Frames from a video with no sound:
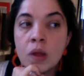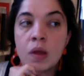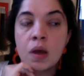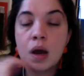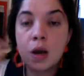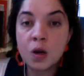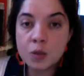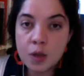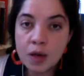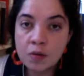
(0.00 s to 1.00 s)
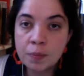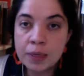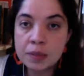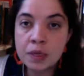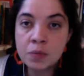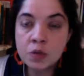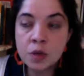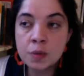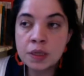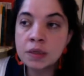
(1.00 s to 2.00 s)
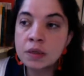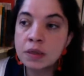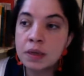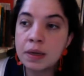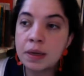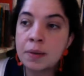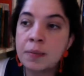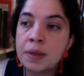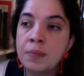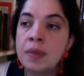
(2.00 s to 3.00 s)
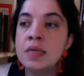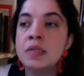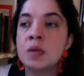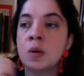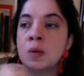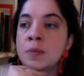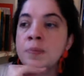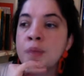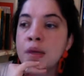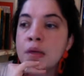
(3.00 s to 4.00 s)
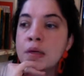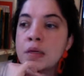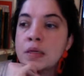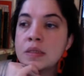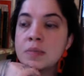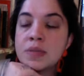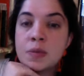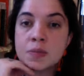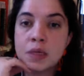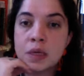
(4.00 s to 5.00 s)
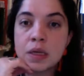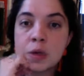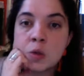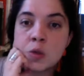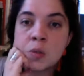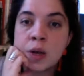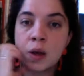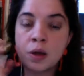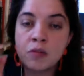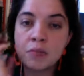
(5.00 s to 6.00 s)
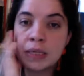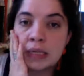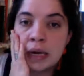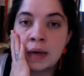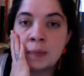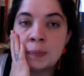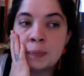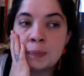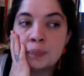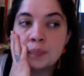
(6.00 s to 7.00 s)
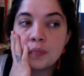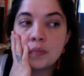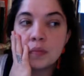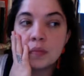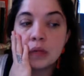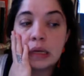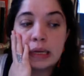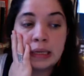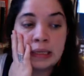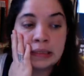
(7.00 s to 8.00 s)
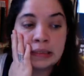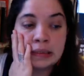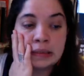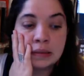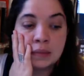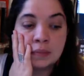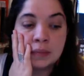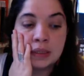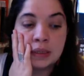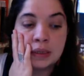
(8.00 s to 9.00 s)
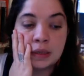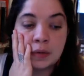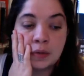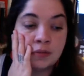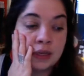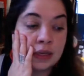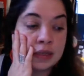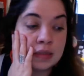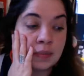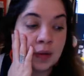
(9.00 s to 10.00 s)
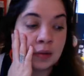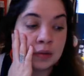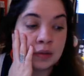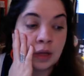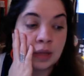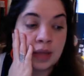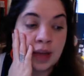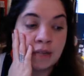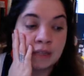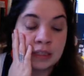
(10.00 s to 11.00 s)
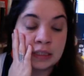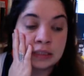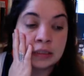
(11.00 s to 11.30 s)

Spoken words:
I also have a part-time job in an Airbnb, so sometimes they consume a lot of my time. But the good thing is about not having